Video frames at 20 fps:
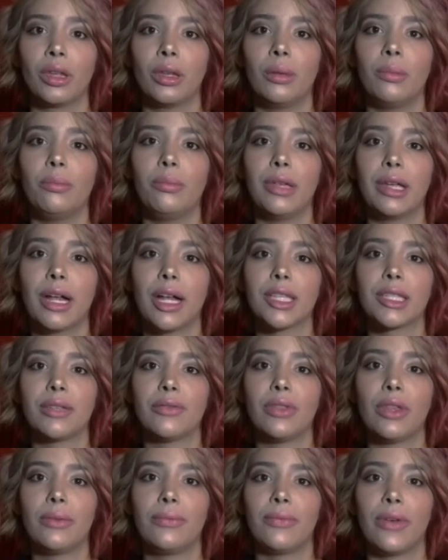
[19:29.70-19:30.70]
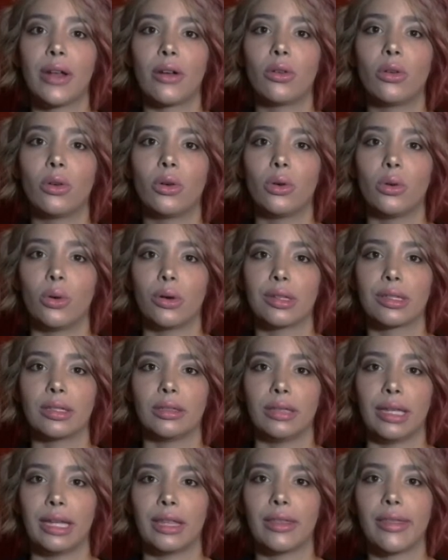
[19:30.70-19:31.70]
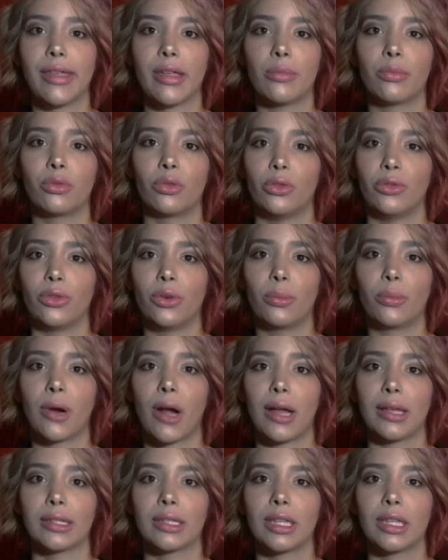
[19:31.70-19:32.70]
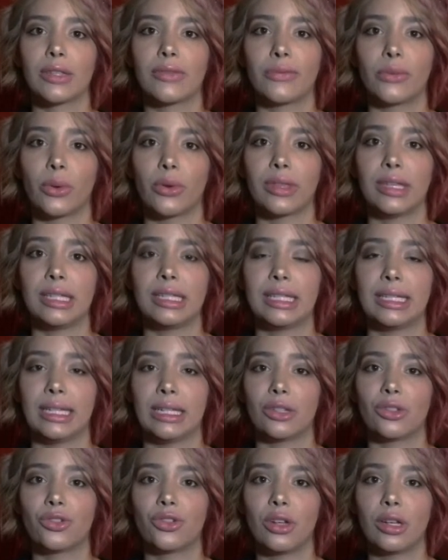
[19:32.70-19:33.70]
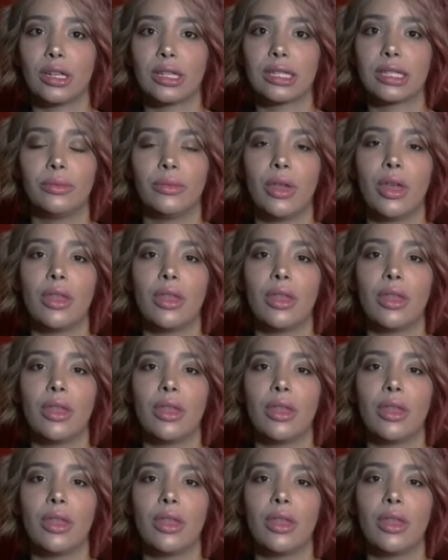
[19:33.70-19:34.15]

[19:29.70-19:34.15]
Because of the federal court's lengthy approval process for these districts,